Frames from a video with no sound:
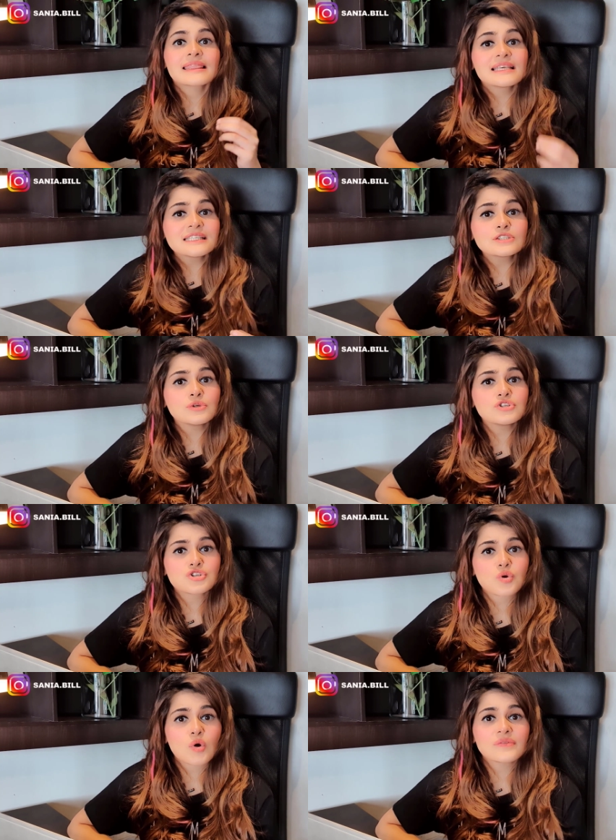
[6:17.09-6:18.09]
This is to
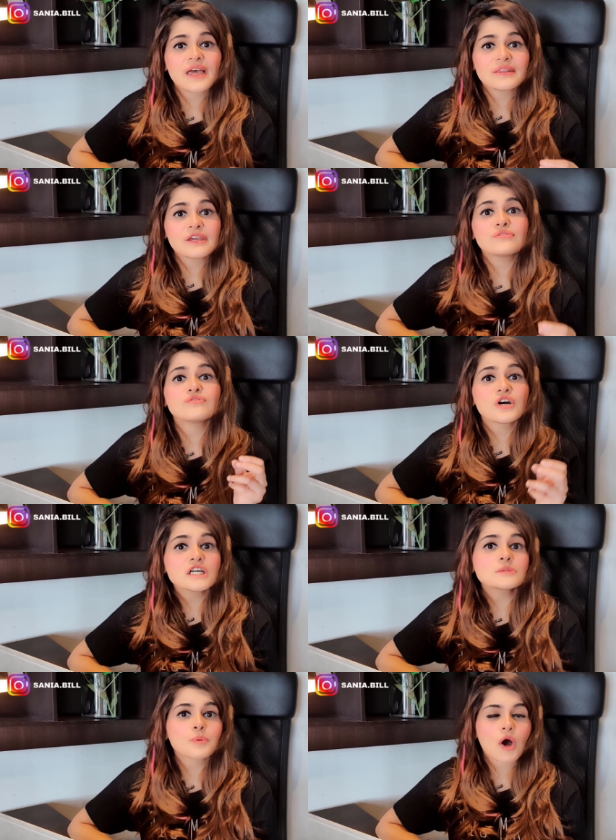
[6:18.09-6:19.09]
ensure that their
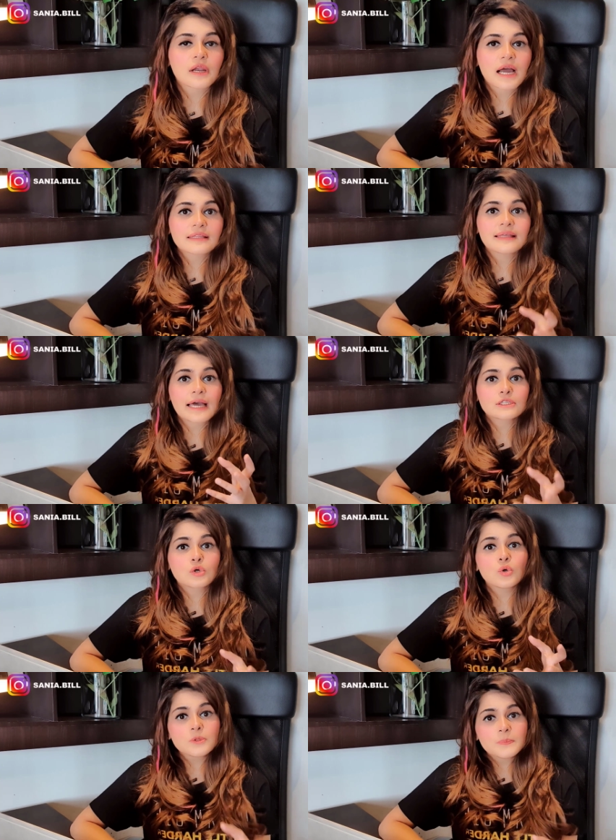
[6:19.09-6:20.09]
first product that
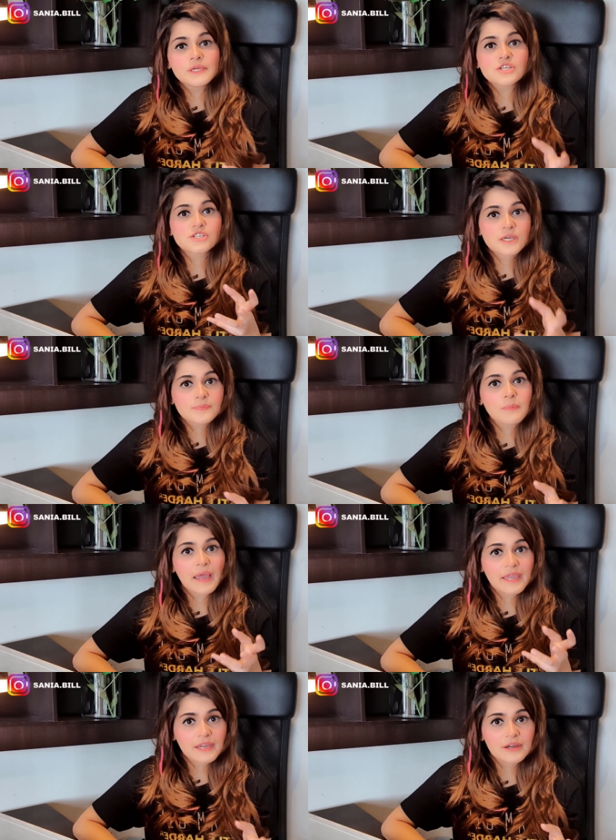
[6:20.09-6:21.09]
could be shipped
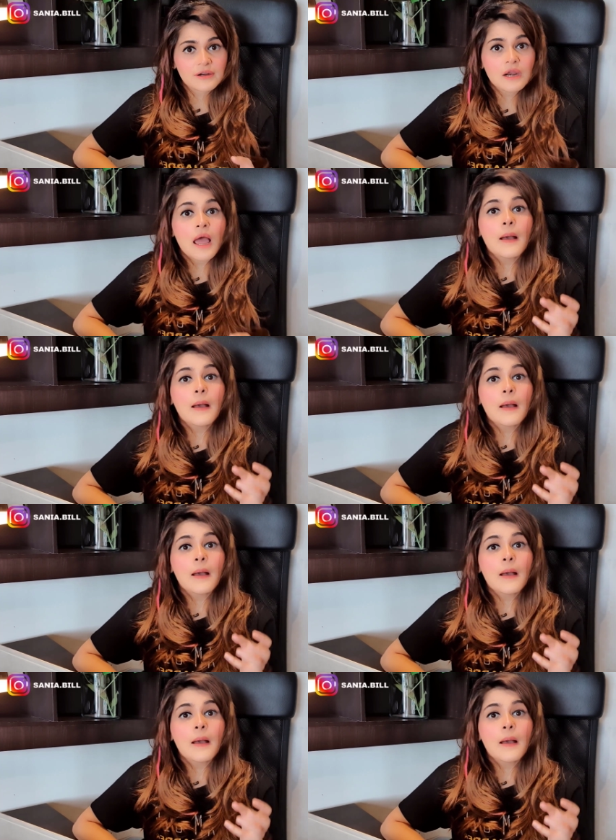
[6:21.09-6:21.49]
by air.